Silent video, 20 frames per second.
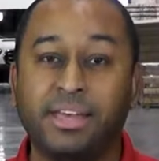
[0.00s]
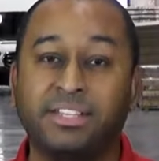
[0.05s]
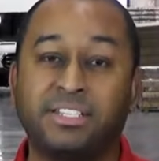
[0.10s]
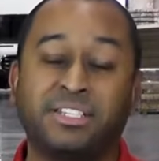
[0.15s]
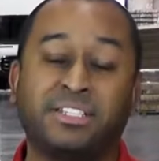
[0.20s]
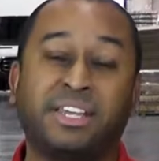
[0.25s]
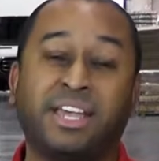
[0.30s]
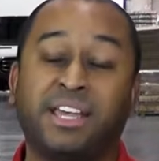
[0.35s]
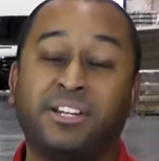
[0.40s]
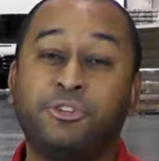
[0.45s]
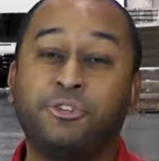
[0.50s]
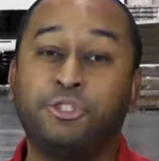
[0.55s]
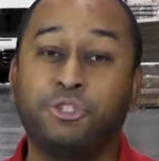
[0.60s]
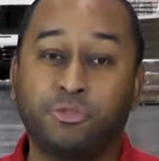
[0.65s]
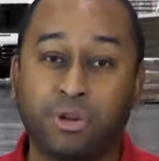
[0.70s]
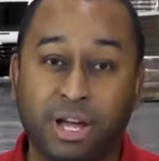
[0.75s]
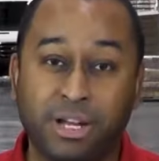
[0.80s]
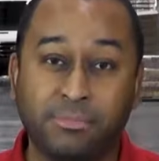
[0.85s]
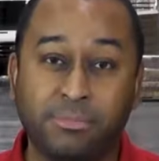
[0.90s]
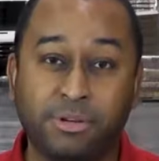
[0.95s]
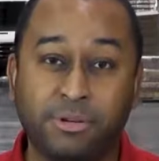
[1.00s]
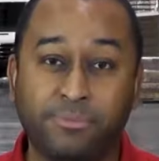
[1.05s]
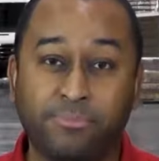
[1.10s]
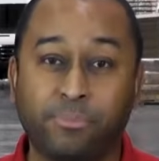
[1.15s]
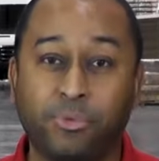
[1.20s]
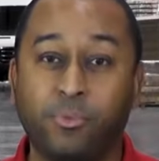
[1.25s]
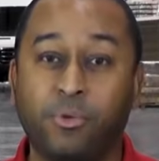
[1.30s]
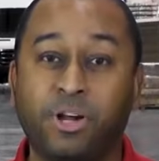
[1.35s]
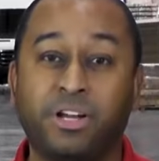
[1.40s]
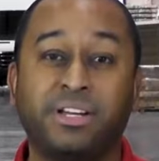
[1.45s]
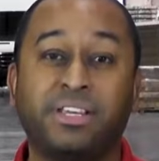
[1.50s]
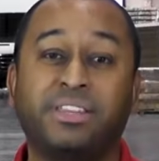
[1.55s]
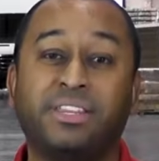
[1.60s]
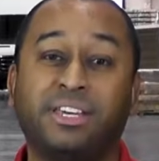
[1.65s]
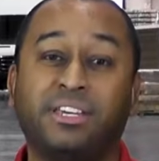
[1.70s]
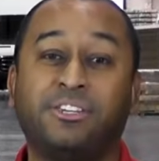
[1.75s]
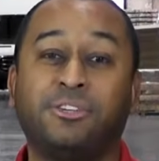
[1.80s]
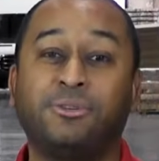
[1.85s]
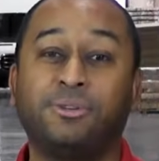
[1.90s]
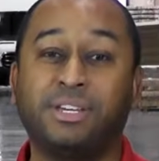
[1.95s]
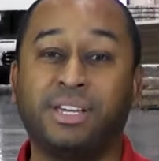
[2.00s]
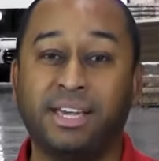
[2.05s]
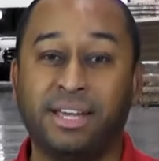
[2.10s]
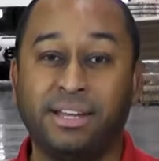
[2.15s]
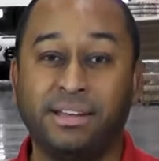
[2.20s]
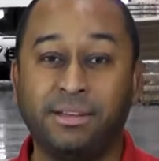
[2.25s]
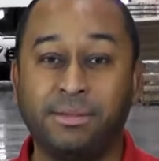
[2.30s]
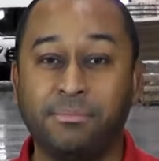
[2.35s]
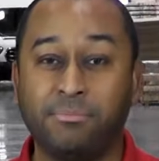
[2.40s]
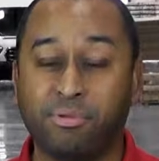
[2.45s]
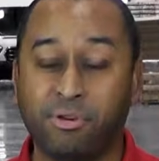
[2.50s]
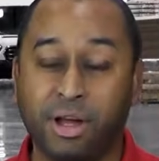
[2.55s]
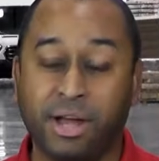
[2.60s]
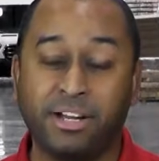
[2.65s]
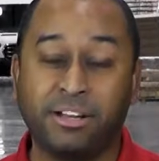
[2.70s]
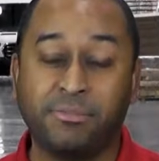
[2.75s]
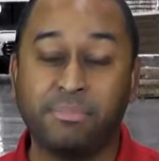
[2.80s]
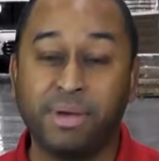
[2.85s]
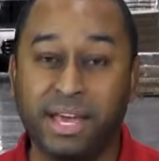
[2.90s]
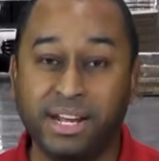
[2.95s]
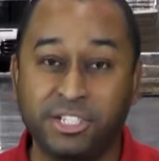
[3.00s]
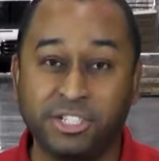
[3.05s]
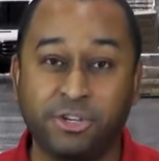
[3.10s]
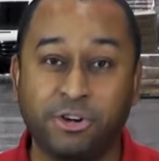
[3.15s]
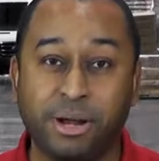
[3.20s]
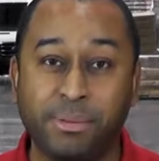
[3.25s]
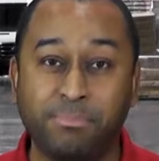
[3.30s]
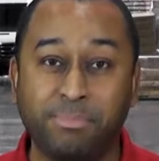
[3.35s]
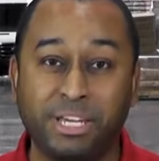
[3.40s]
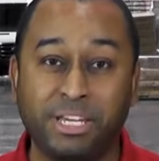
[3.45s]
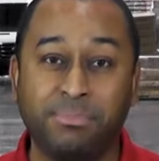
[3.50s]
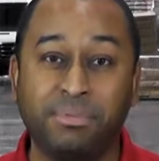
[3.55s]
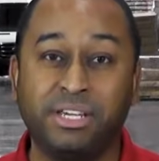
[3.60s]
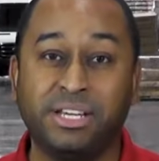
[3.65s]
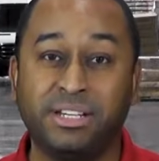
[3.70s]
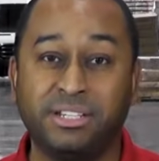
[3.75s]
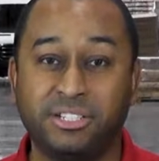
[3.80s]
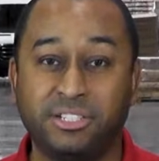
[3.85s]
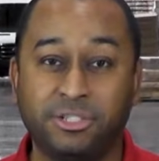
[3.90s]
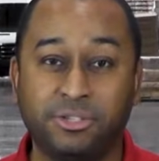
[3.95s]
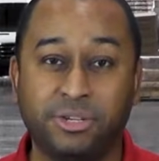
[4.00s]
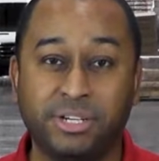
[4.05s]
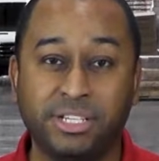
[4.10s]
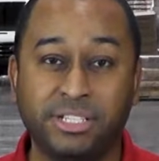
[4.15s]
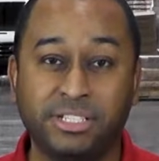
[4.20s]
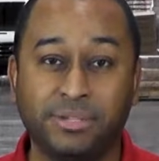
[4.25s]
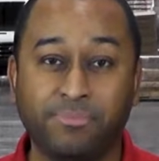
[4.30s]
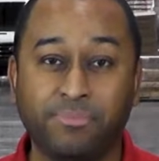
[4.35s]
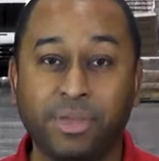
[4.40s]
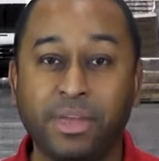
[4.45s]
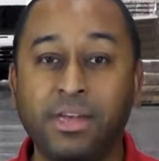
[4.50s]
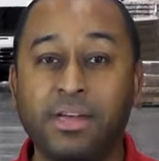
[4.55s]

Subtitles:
This is Andrew Geronimo, wanting to thank you again, Product Manager at BB Industries.